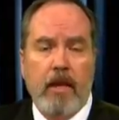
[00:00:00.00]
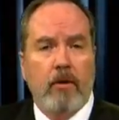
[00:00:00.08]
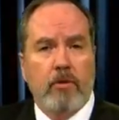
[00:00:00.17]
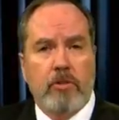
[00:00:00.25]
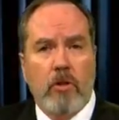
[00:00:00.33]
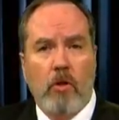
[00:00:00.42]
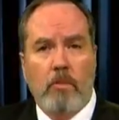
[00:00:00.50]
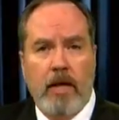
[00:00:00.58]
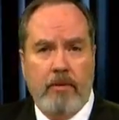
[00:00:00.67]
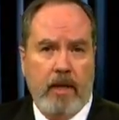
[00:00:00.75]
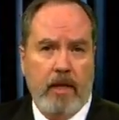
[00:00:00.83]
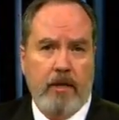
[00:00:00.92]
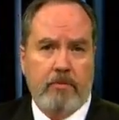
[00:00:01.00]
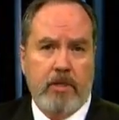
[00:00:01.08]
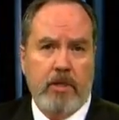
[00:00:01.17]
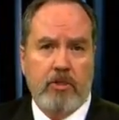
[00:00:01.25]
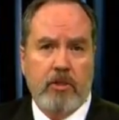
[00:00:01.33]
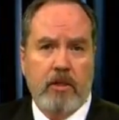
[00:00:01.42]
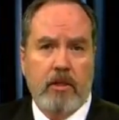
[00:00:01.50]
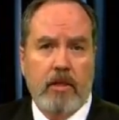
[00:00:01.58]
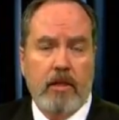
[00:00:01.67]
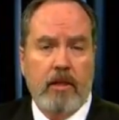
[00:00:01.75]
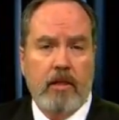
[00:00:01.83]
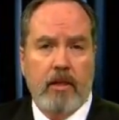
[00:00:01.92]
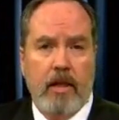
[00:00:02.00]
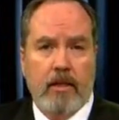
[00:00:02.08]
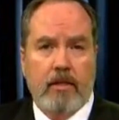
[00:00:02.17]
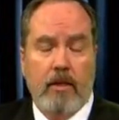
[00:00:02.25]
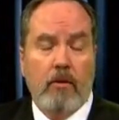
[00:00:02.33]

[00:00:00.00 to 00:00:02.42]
I was told by my optician that,